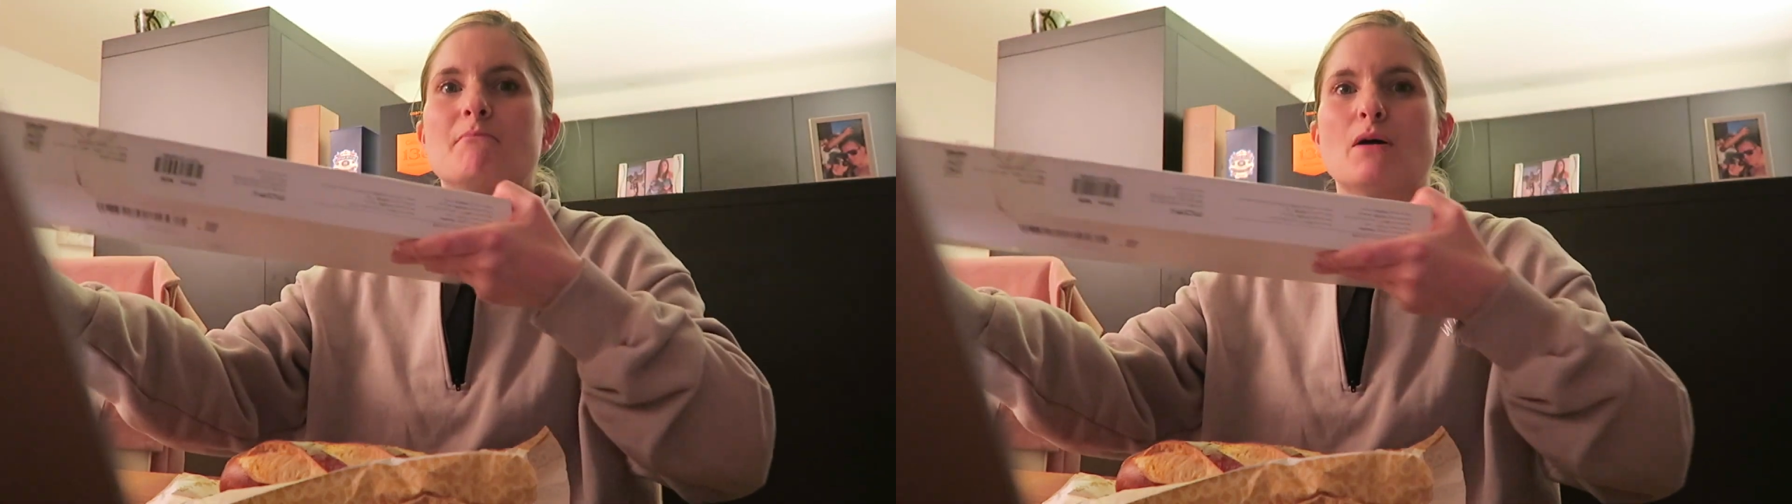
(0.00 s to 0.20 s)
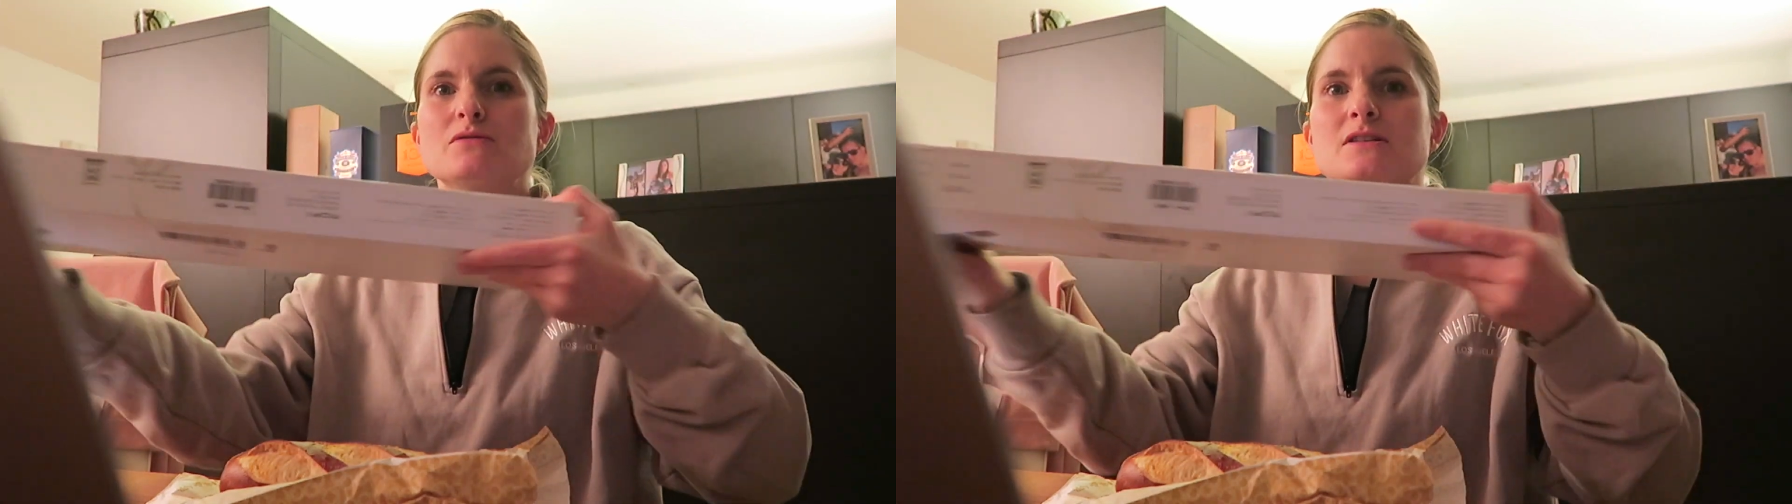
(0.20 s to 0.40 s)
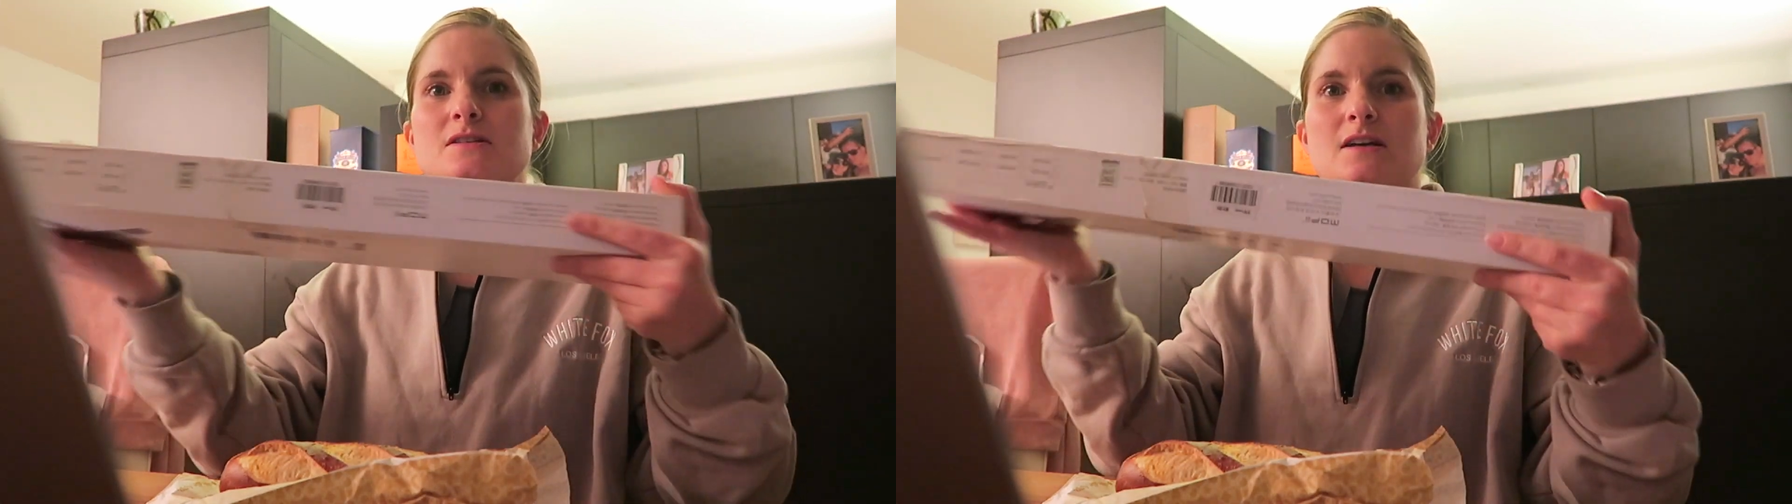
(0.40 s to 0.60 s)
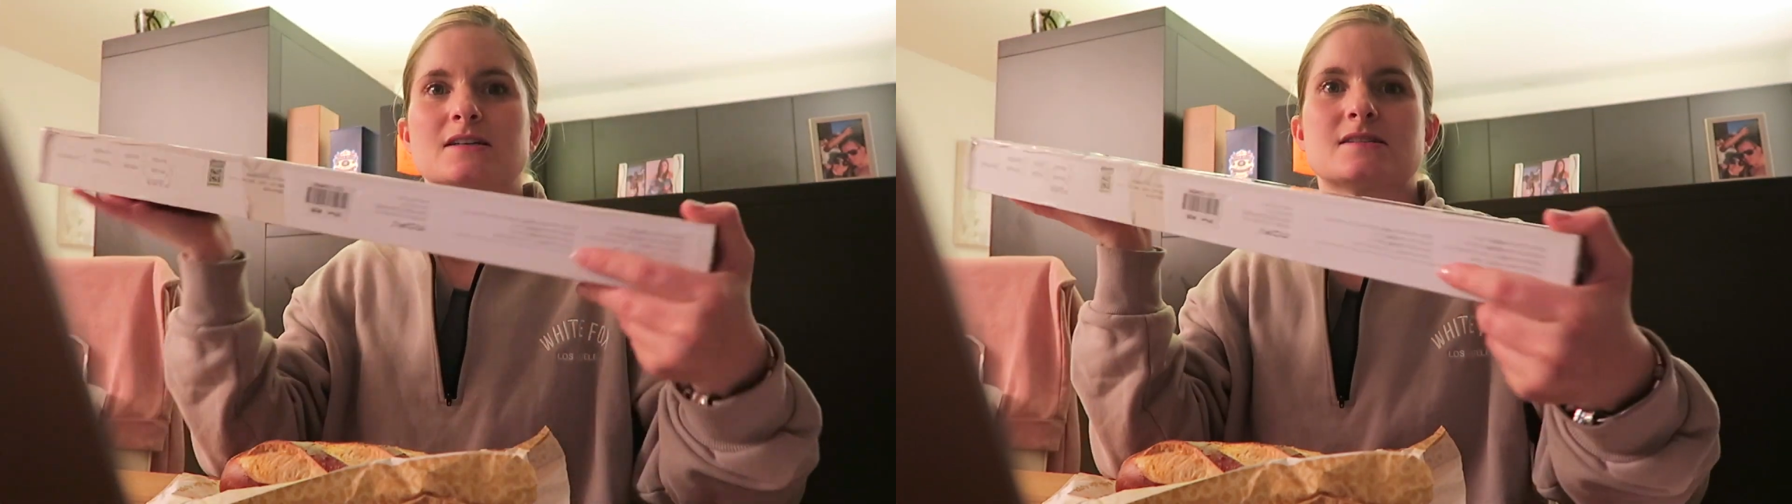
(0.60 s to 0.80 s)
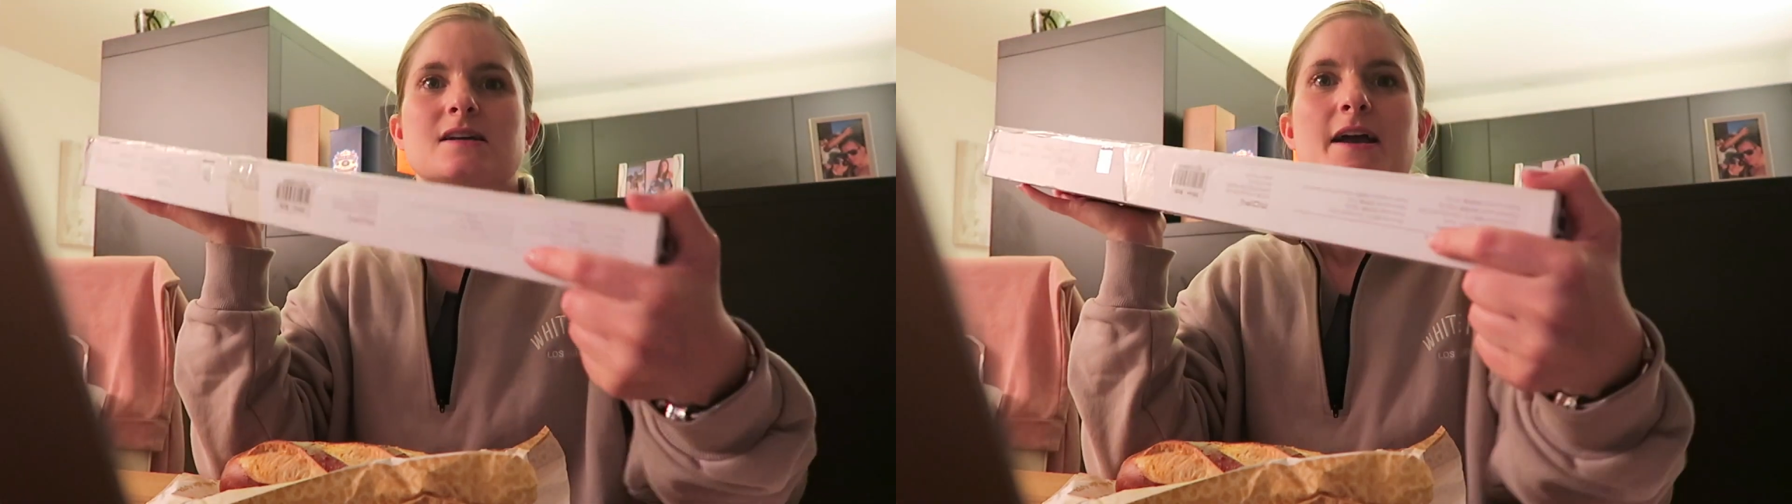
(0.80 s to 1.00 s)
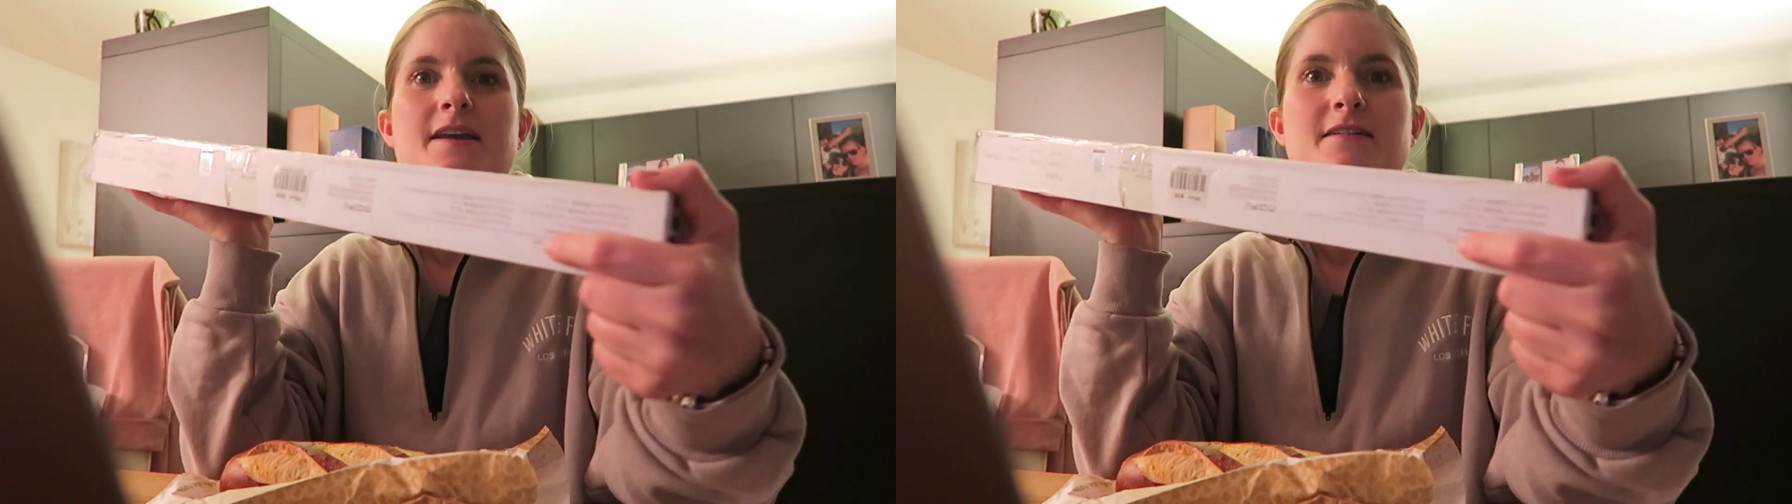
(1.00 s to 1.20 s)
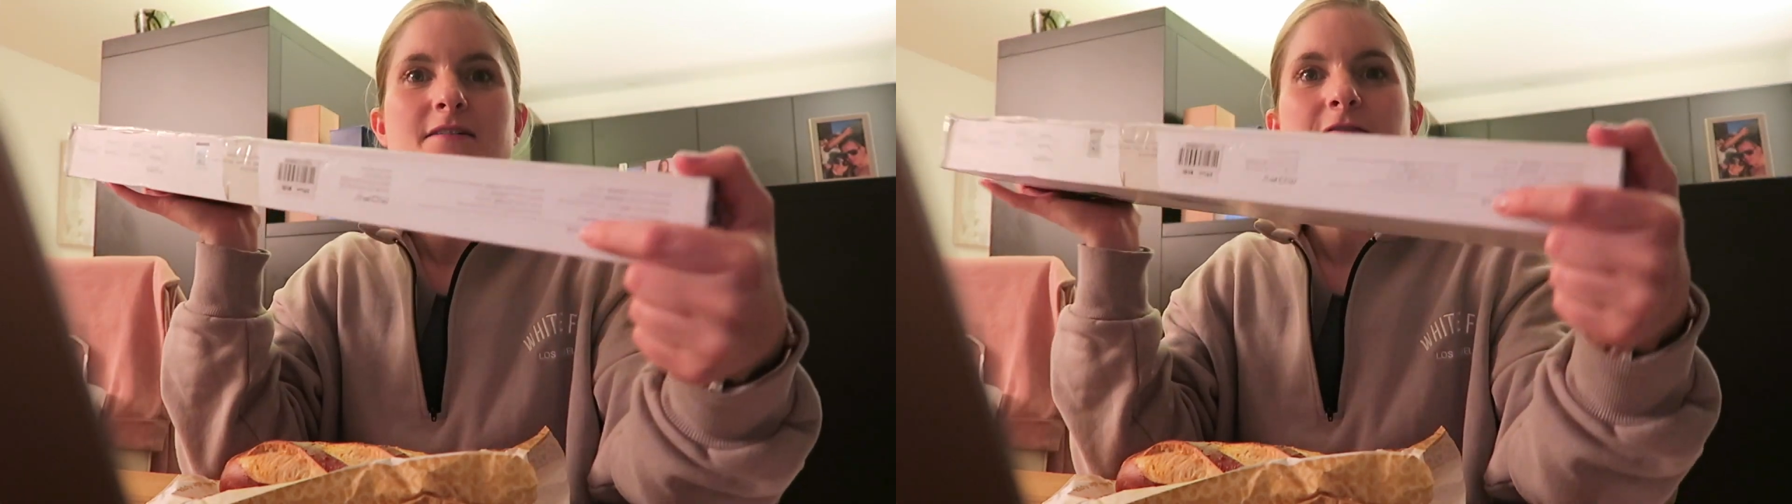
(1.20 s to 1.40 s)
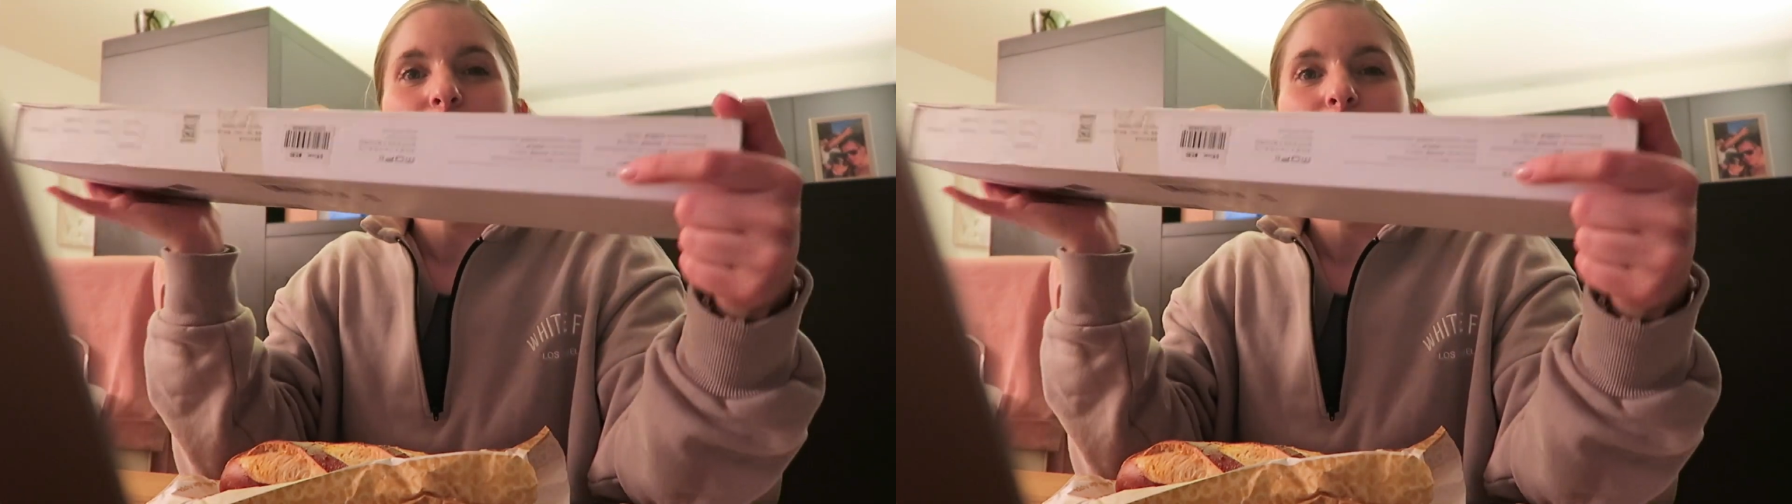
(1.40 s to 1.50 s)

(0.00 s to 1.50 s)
most excited